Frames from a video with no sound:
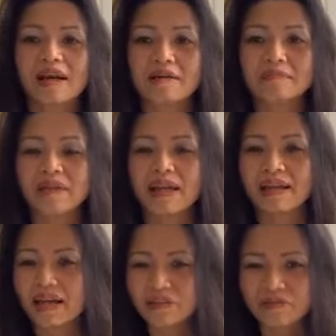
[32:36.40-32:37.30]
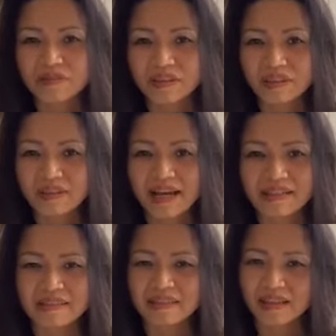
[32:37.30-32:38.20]
Um, and I don't feel that that
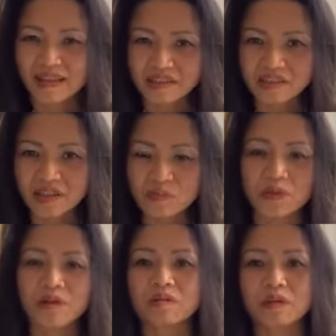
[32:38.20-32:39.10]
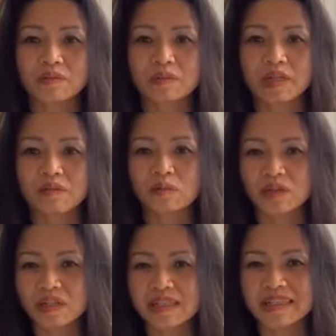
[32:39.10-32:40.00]
is the case anymore. When we
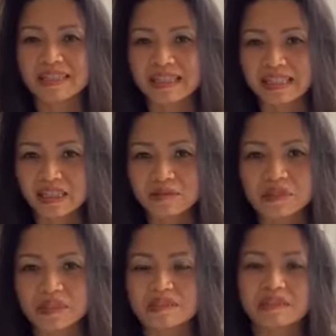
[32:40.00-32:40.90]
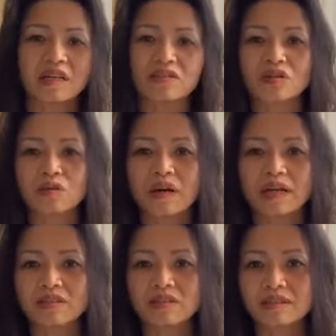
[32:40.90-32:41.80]
work in teams, it's not so
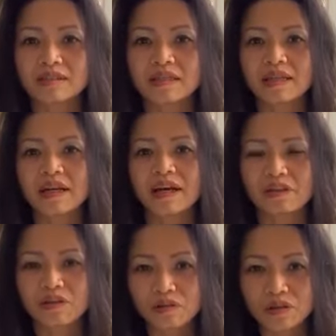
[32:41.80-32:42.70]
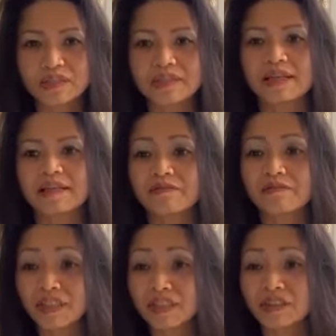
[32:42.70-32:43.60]
much this authoritative
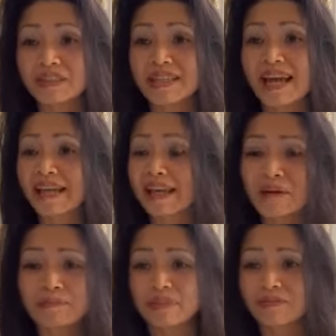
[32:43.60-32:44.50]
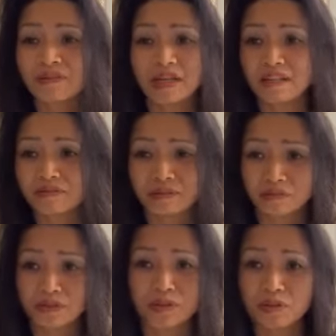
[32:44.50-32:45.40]
figure standing up in front of a
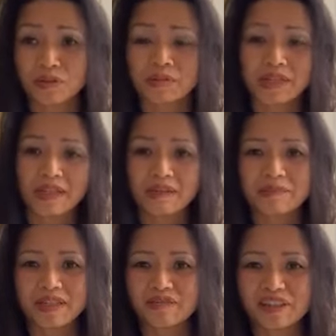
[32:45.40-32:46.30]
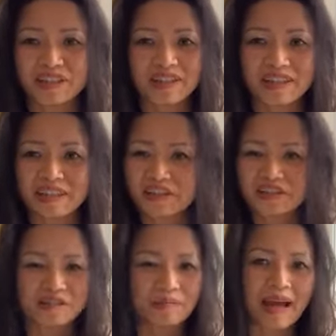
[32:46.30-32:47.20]
room, being very
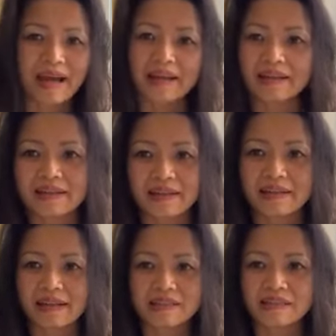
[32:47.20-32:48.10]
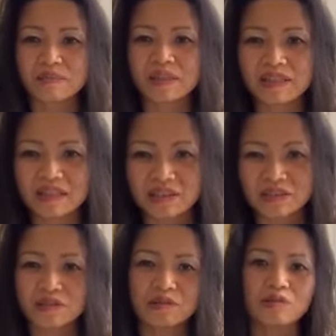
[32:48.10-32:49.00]
charismatic and, and speaking
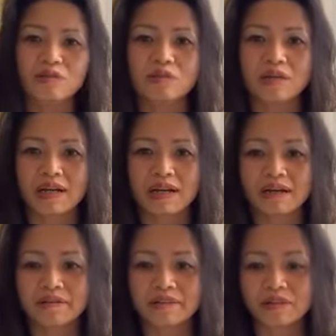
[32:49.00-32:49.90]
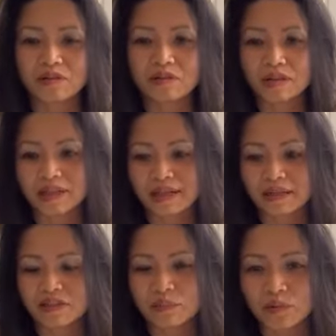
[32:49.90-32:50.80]
to uh, you know, uh,
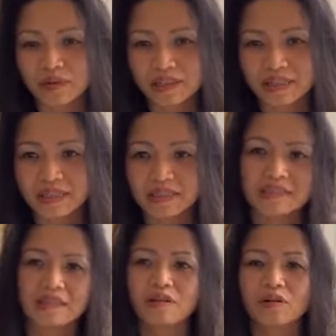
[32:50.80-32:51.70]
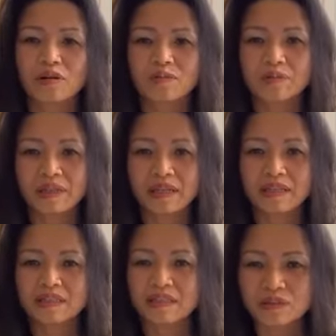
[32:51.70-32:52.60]
subordinates or
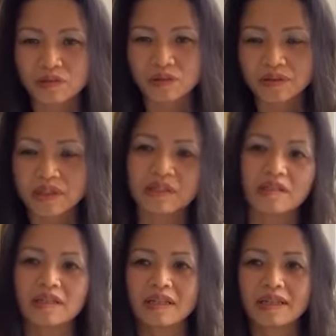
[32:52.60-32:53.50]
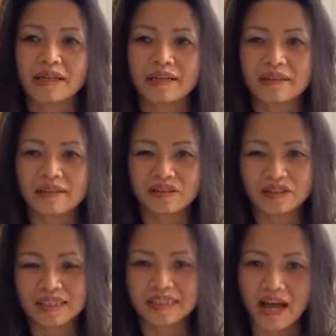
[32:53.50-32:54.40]
being dictatorial. I think
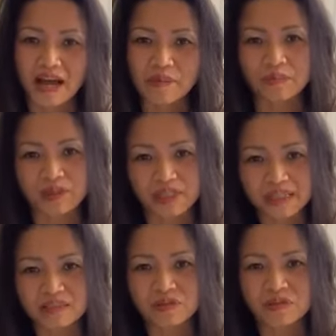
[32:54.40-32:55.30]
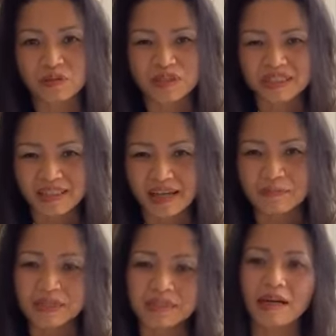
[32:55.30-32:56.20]
there's a time and place for those
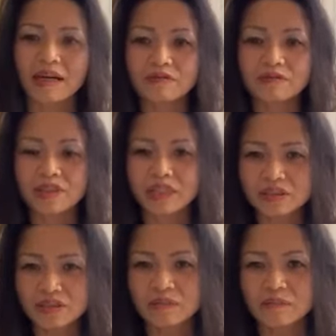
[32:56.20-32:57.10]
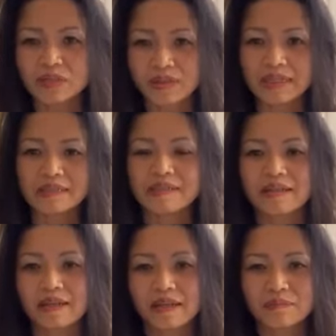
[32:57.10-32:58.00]
types of leadership traits,
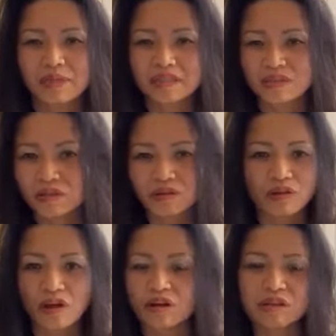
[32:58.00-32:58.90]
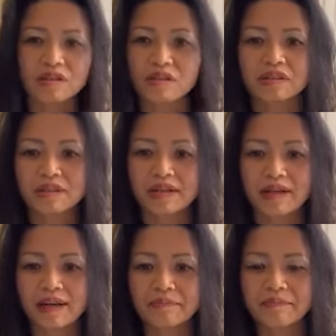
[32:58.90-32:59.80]
but it's no longer
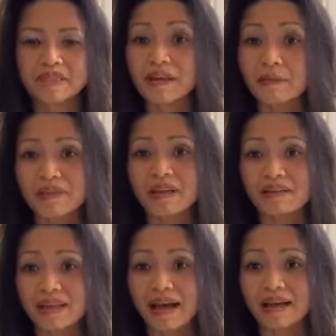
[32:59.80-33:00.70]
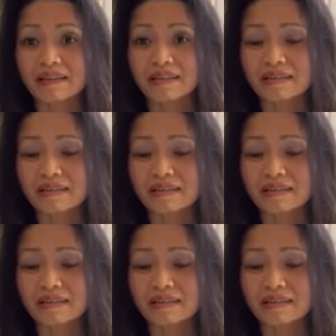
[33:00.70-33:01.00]
um, something that